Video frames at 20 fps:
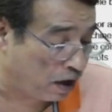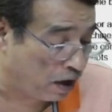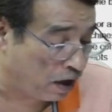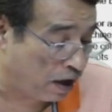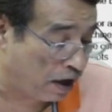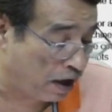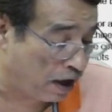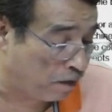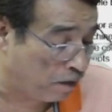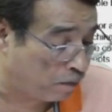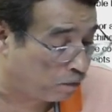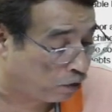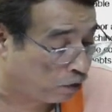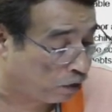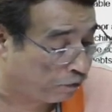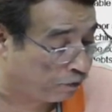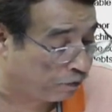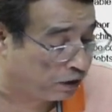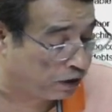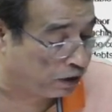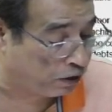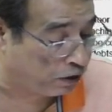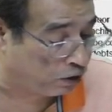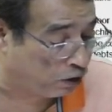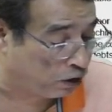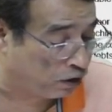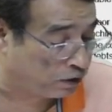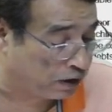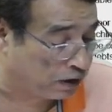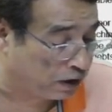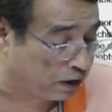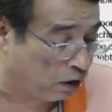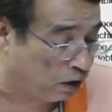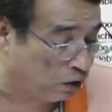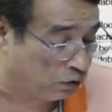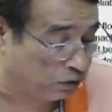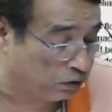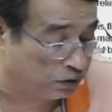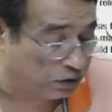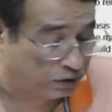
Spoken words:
and profit and loss account,